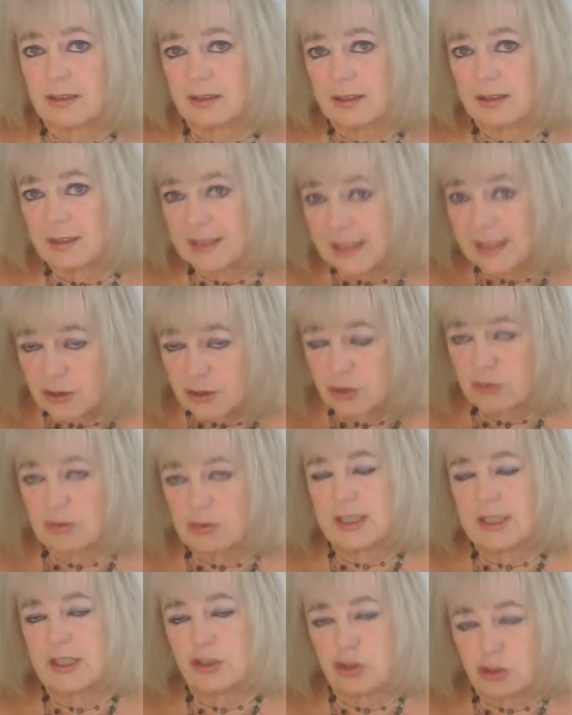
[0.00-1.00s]

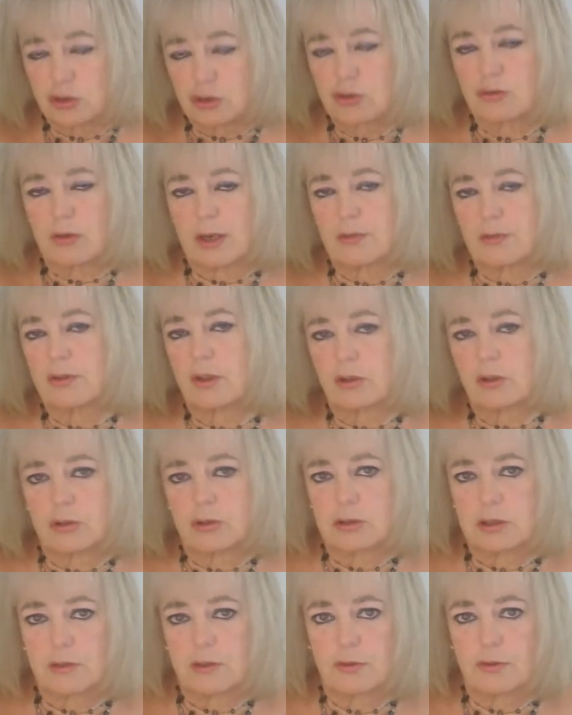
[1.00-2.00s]
literally just round the
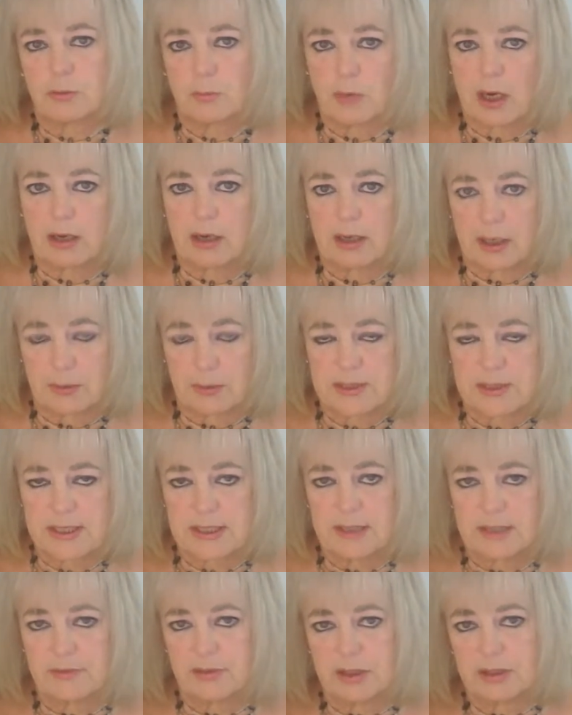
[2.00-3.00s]
corner from where I was
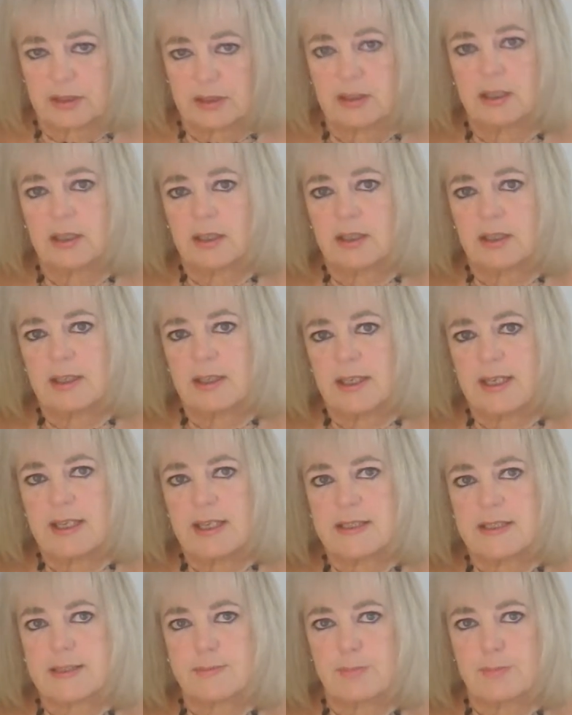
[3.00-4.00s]
living.
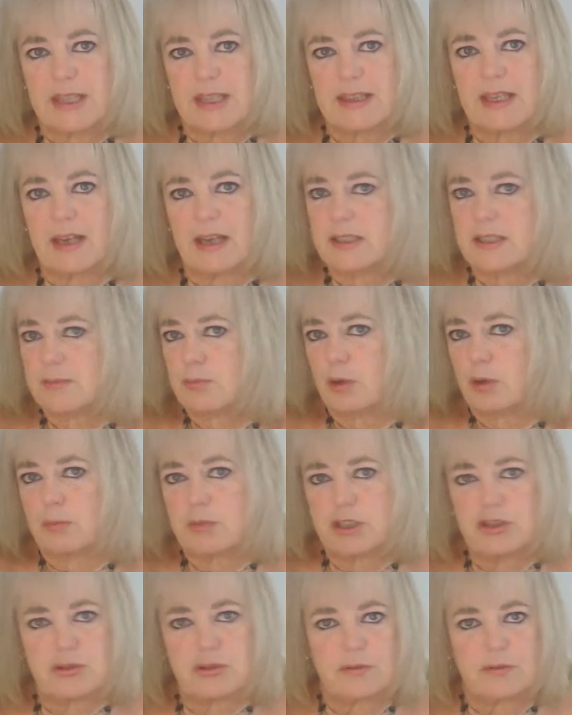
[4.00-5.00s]
He has been there. He's
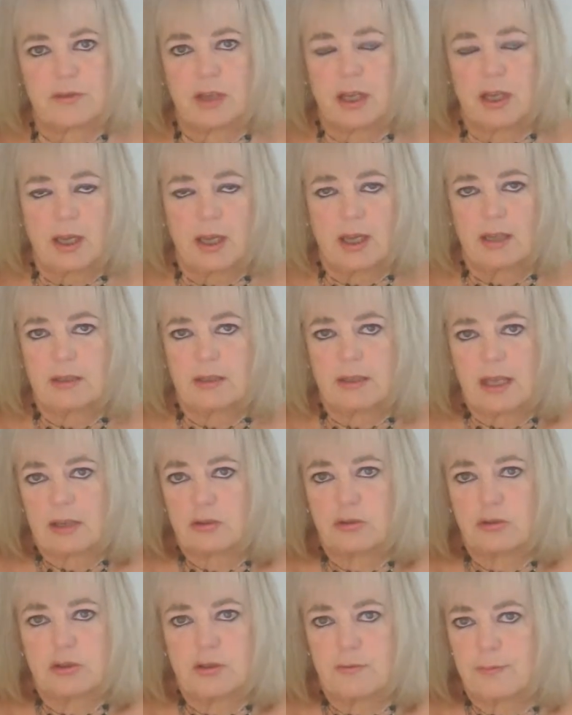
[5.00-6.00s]
probably driven.
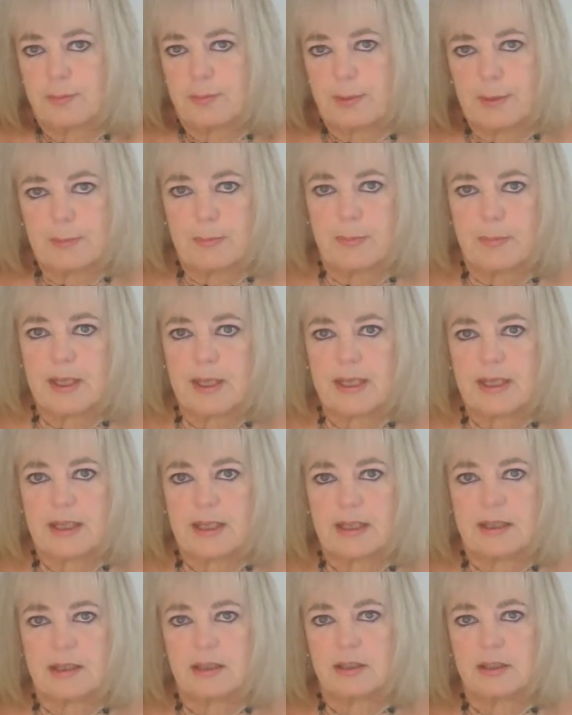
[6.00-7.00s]
That could have been
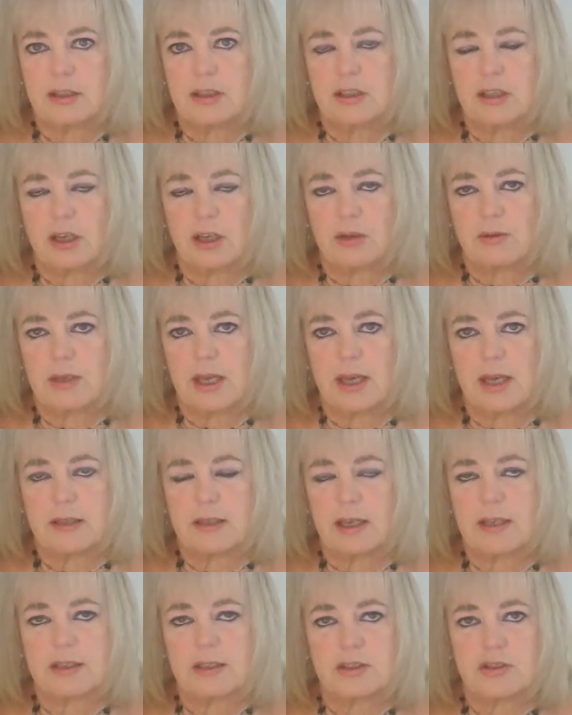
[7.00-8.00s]
me, you know.
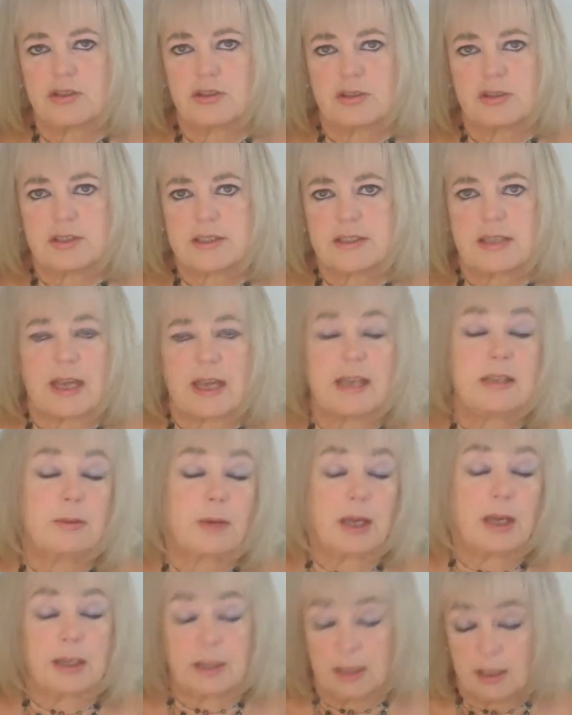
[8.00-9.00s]
It just,
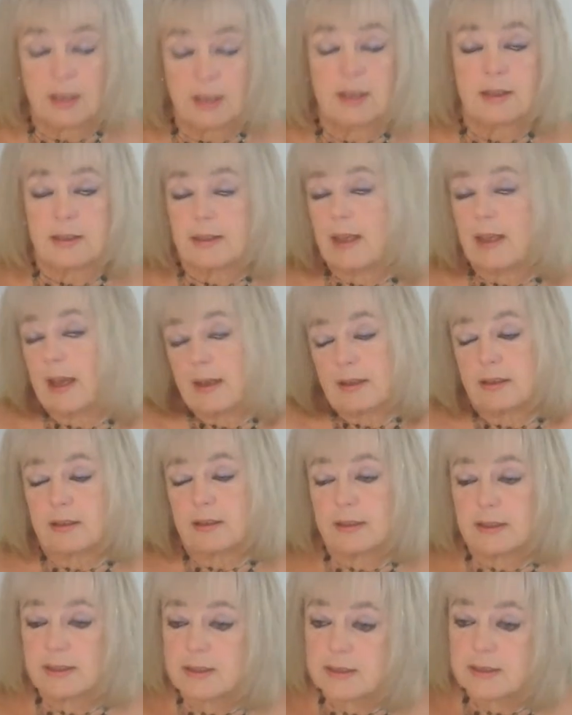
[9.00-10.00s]
anyway, yeah,
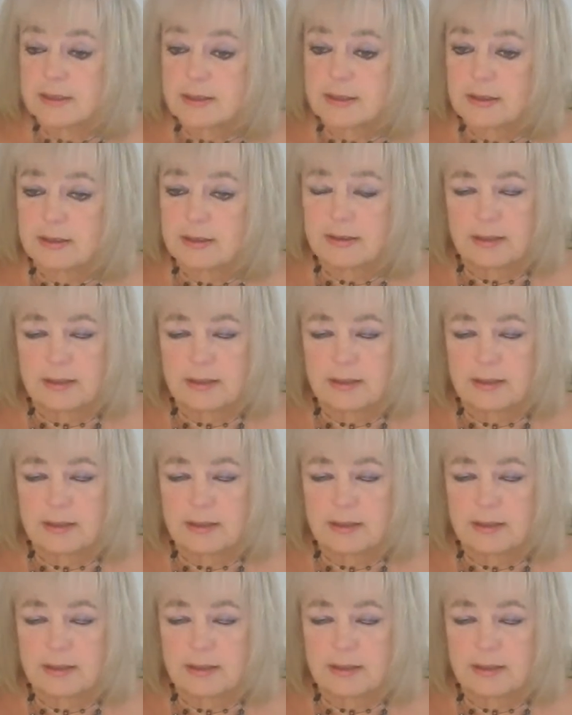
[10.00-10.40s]
it's